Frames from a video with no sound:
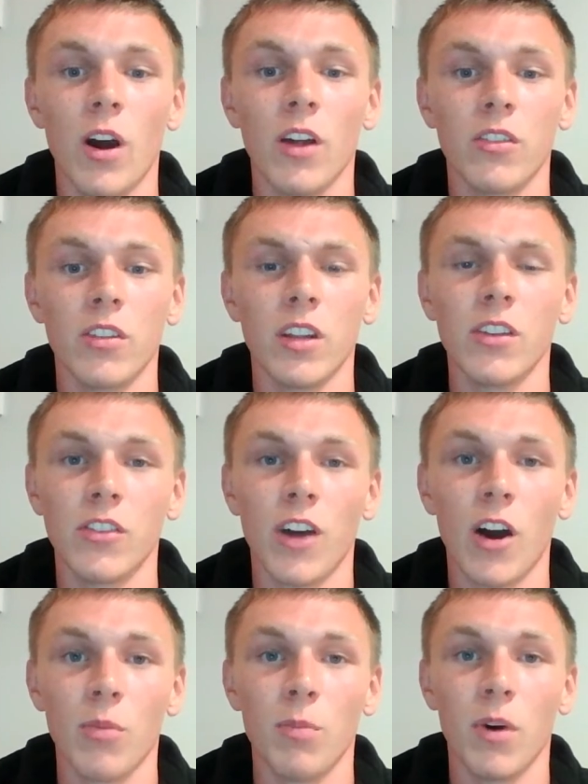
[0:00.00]
West, and
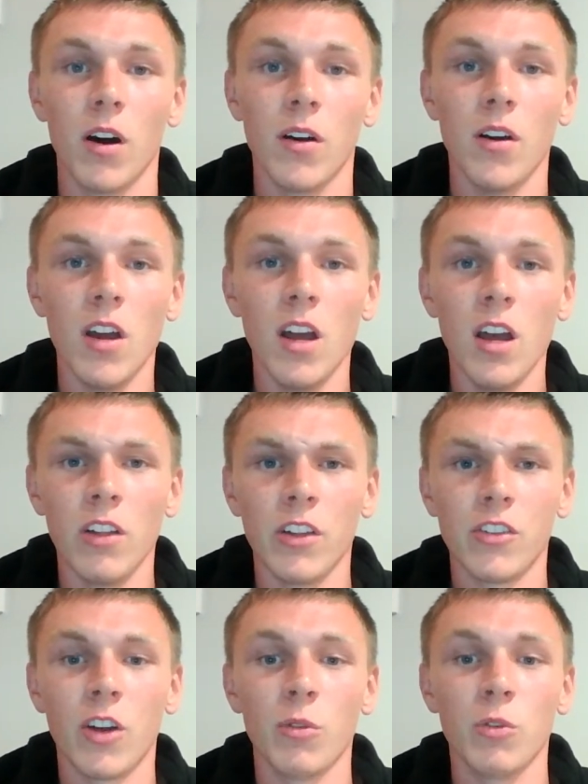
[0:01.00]
Southpaw.
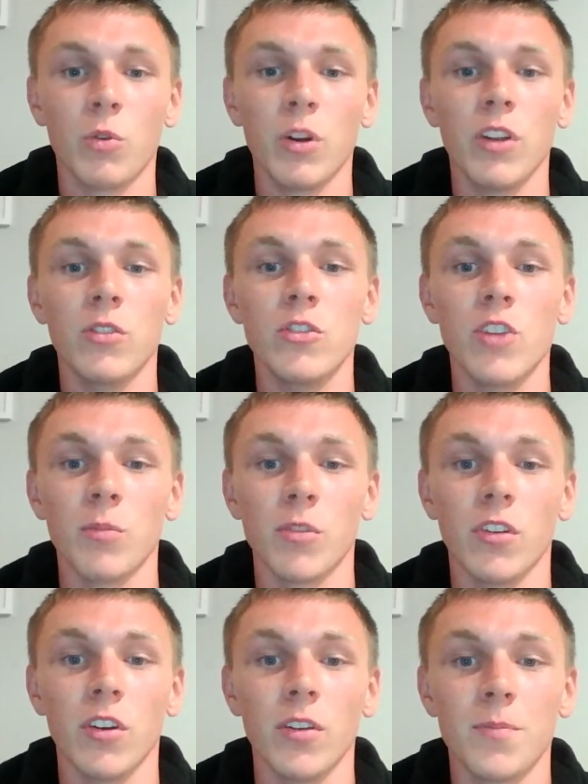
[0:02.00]
Let's start with 22 Jump
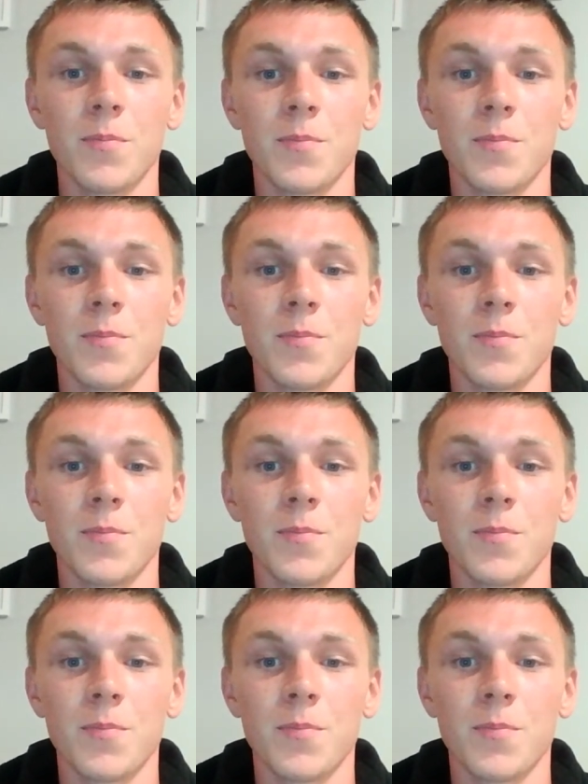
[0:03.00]
Street.